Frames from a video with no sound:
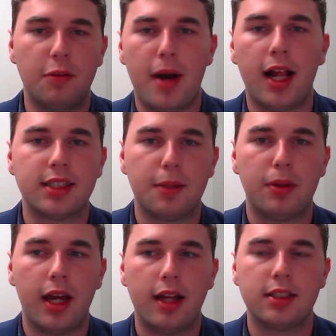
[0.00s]
policy
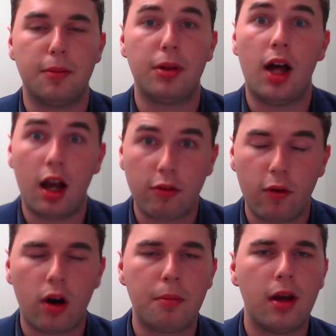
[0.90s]
plans in a blog
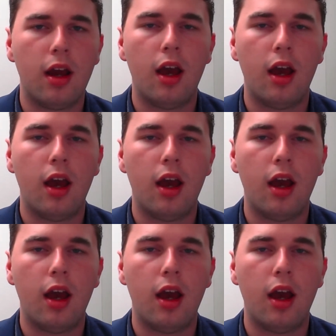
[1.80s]
form